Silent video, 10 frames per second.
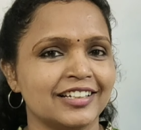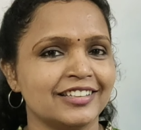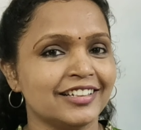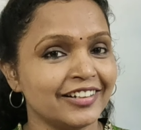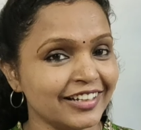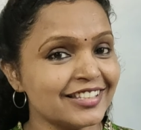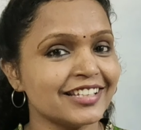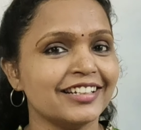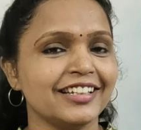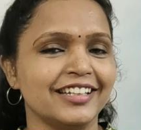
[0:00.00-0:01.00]
The
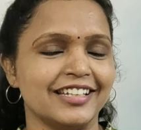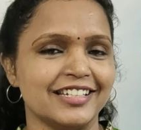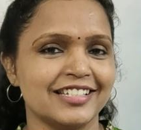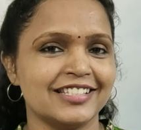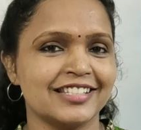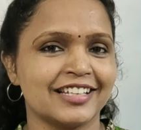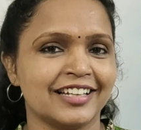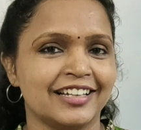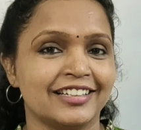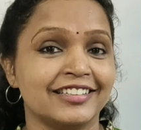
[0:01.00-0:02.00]
reason is
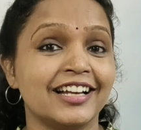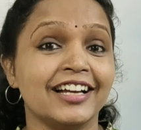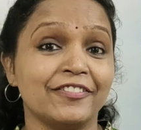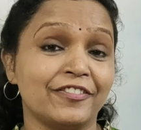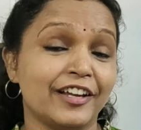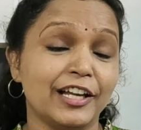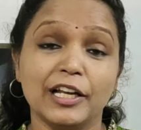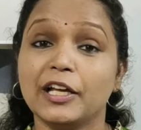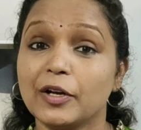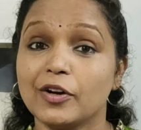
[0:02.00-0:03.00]
the
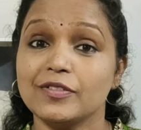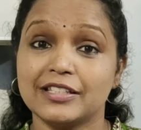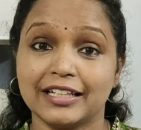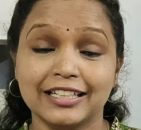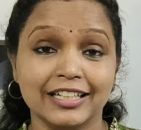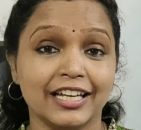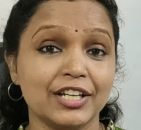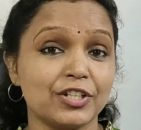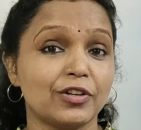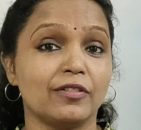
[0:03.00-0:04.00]
failure of
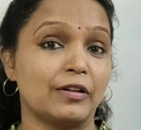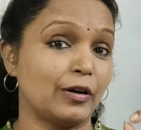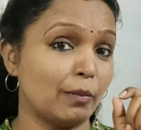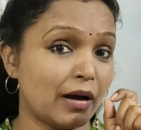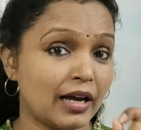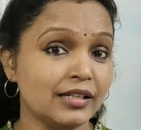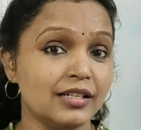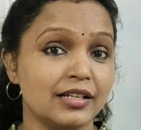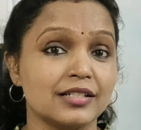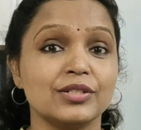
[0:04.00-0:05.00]
segregation of
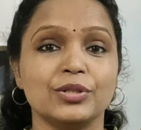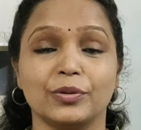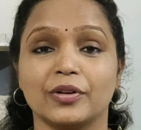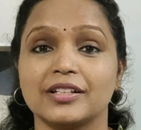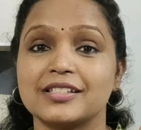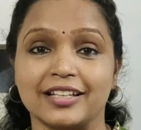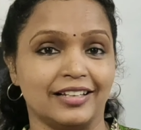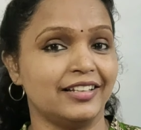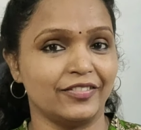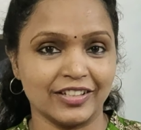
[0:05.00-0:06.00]
chromatids during
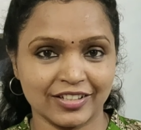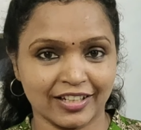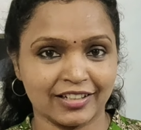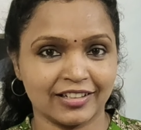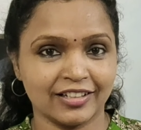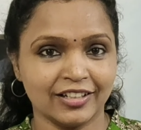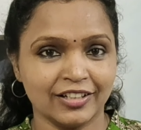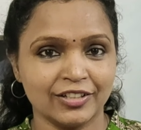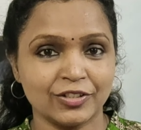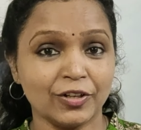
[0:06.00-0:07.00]
cell division.
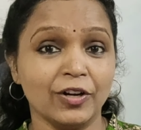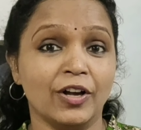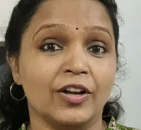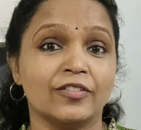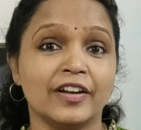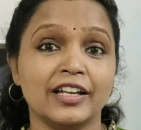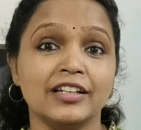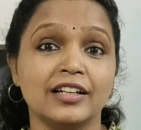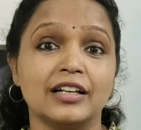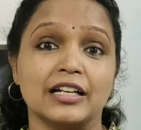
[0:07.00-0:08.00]
So when
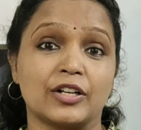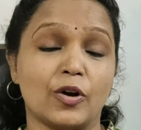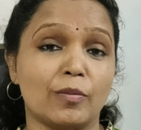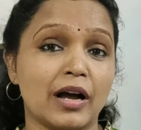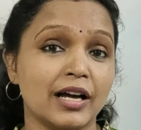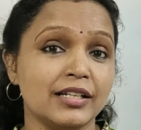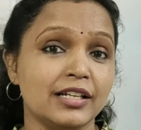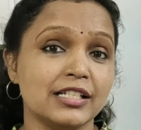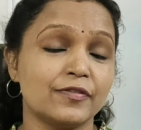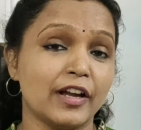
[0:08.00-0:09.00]

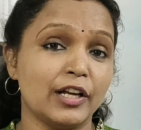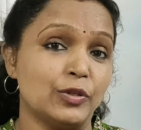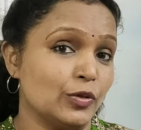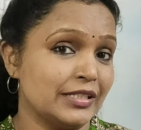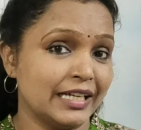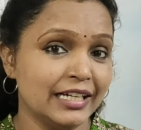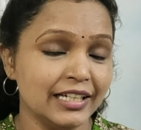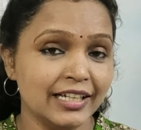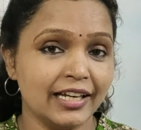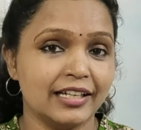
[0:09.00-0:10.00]
chromatids fail to
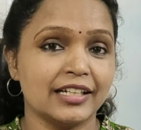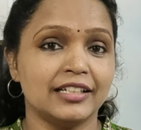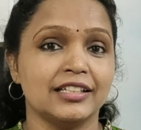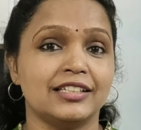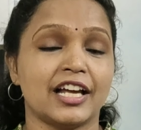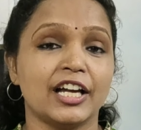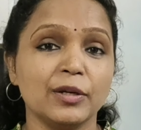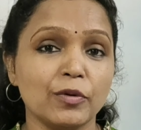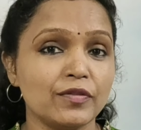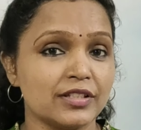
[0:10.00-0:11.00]
segregate at the
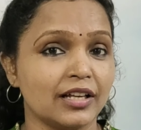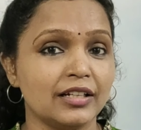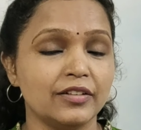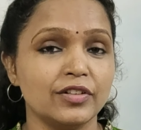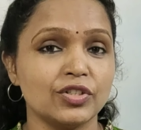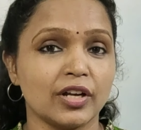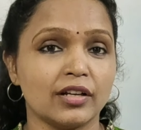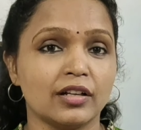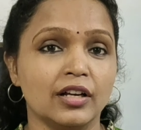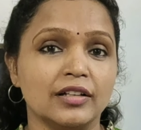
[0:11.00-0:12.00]
time of cell
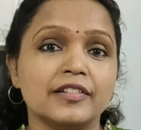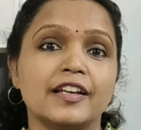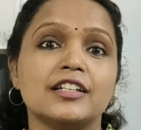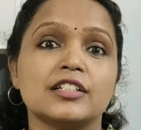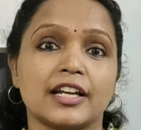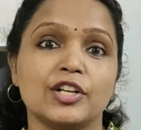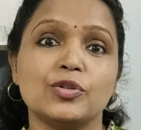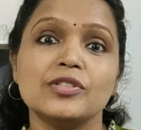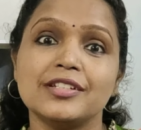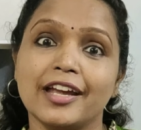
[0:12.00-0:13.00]
division, they try
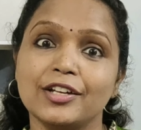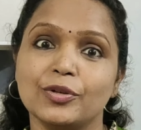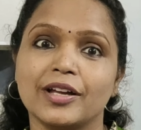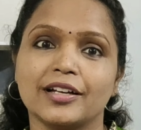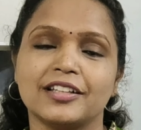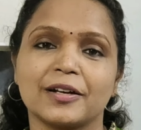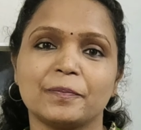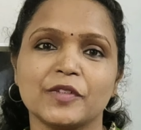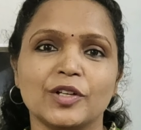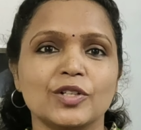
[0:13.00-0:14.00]
to stay together
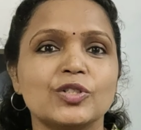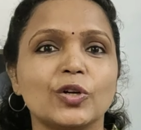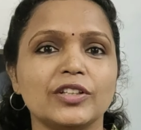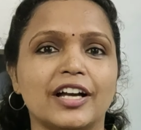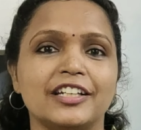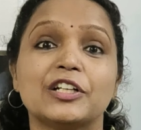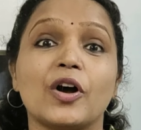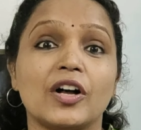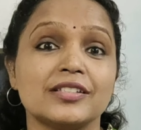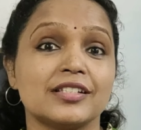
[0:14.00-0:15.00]
so that it
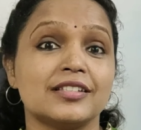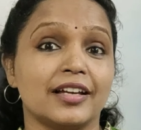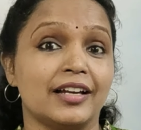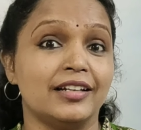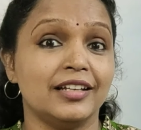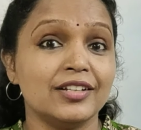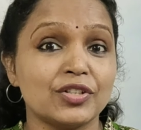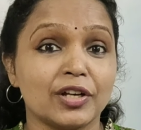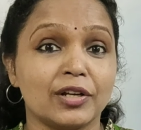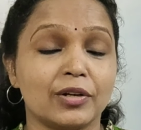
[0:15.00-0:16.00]
causes the
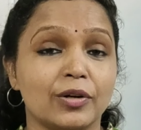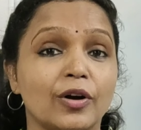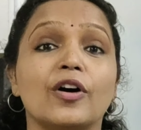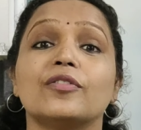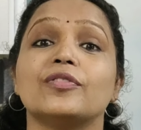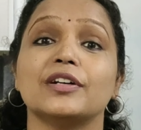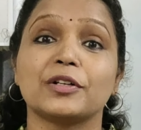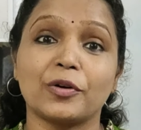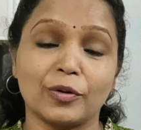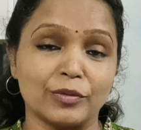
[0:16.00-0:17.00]
addition of one
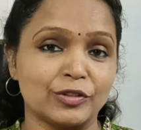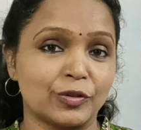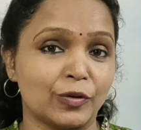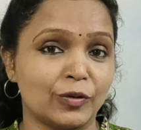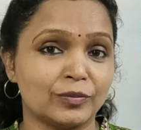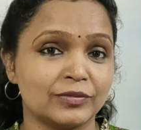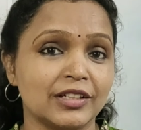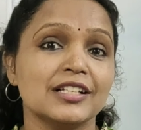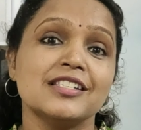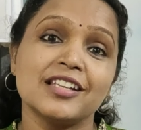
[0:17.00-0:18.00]
chromosome.
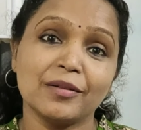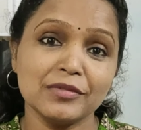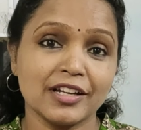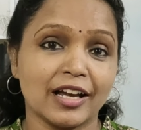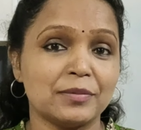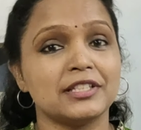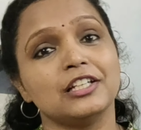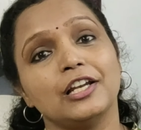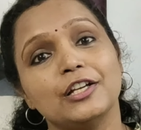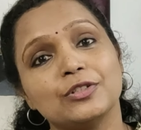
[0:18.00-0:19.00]
Sometimes
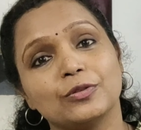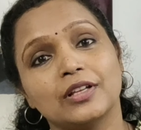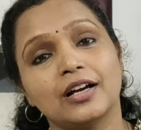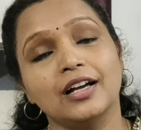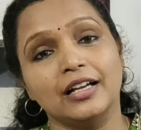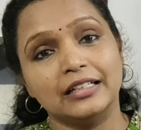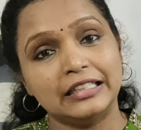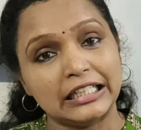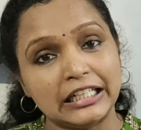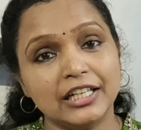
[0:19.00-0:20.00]
it leads to the
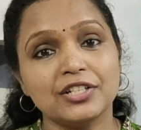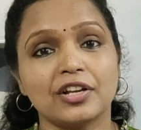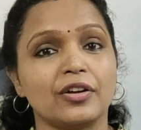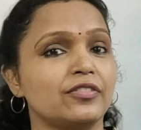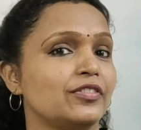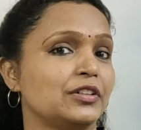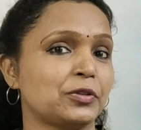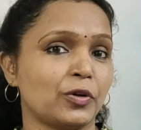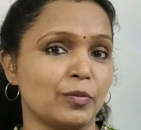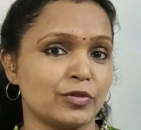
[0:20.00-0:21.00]
deletion of one
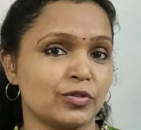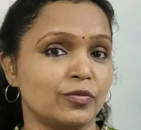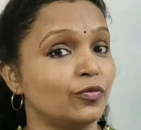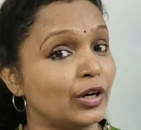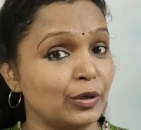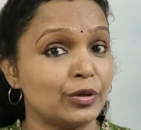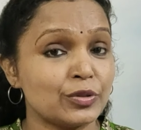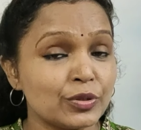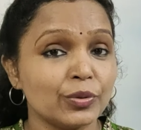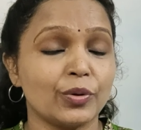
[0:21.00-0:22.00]
chromosome, one or
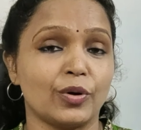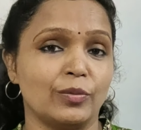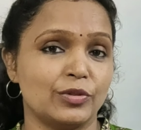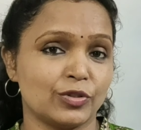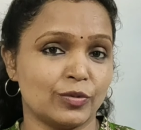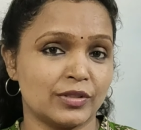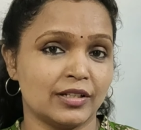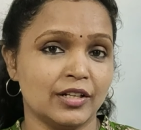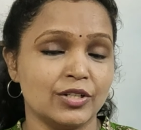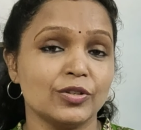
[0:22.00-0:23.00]
two chromosomes.
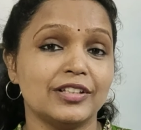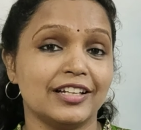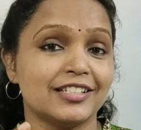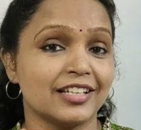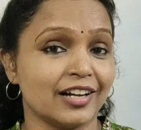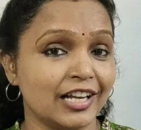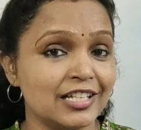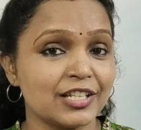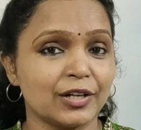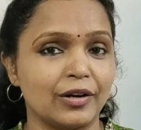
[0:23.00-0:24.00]
So that is the
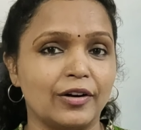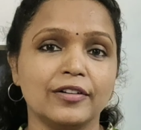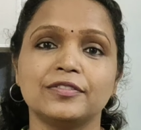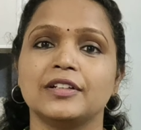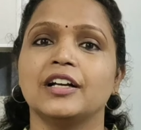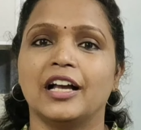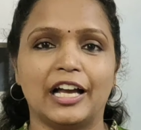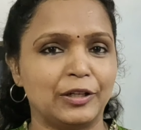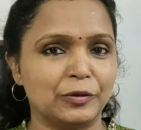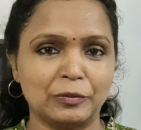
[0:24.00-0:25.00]
reason of
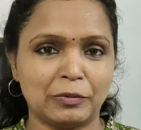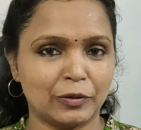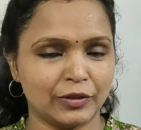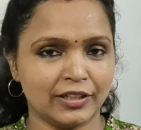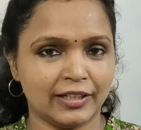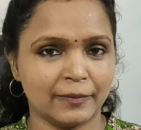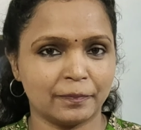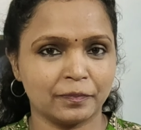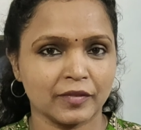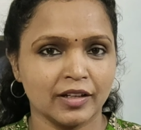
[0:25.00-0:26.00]
aneuploidy.
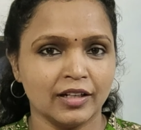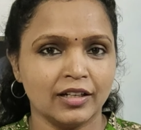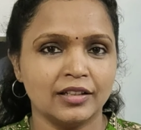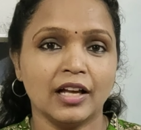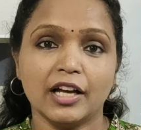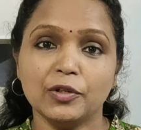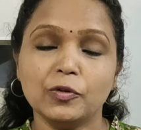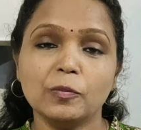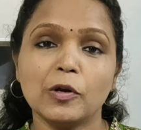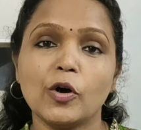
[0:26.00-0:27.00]
The
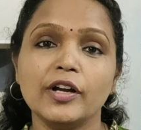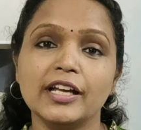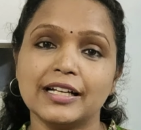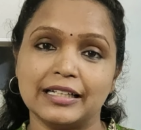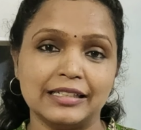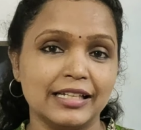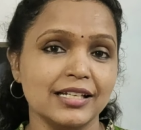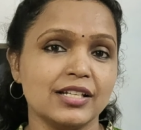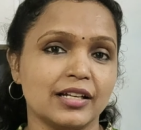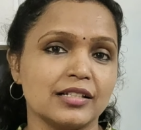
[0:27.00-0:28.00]
aneuploidy
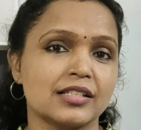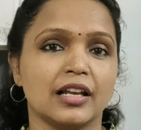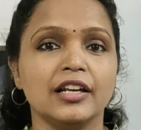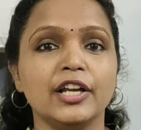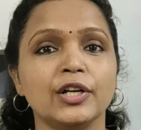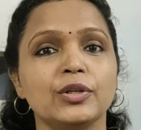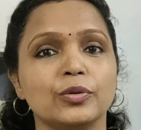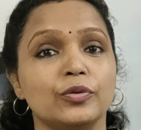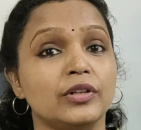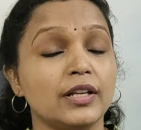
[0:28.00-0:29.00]
conditions lead
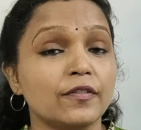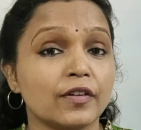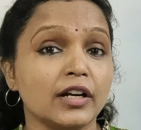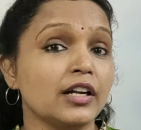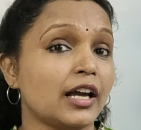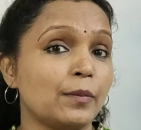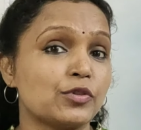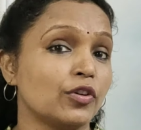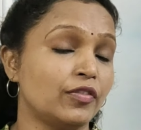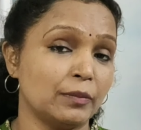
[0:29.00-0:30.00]
to different
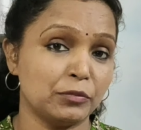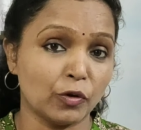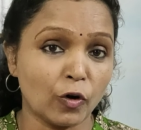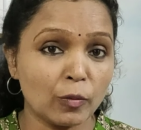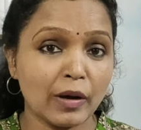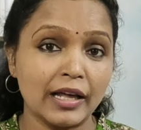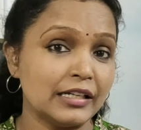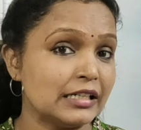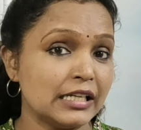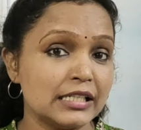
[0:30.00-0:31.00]
types of
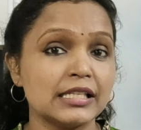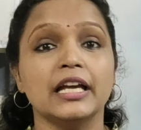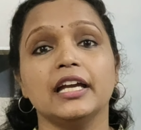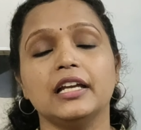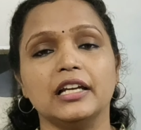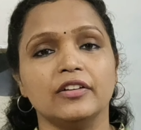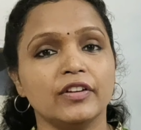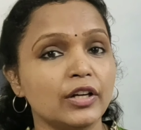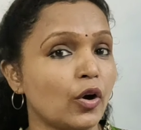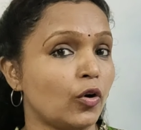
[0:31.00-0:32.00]
abnormalities in
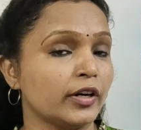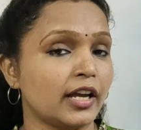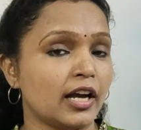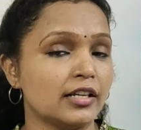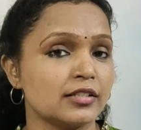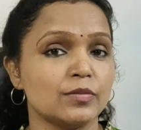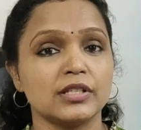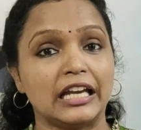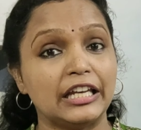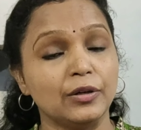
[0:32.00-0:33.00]
living organisms,
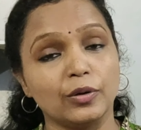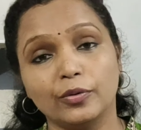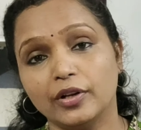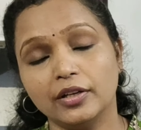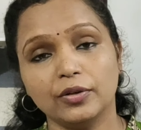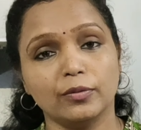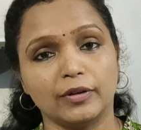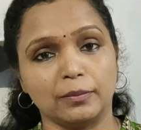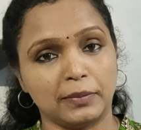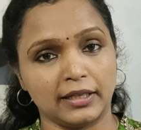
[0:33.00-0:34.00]
including
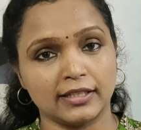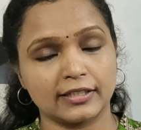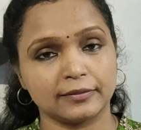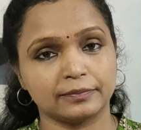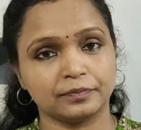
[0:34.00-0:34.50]
human beings.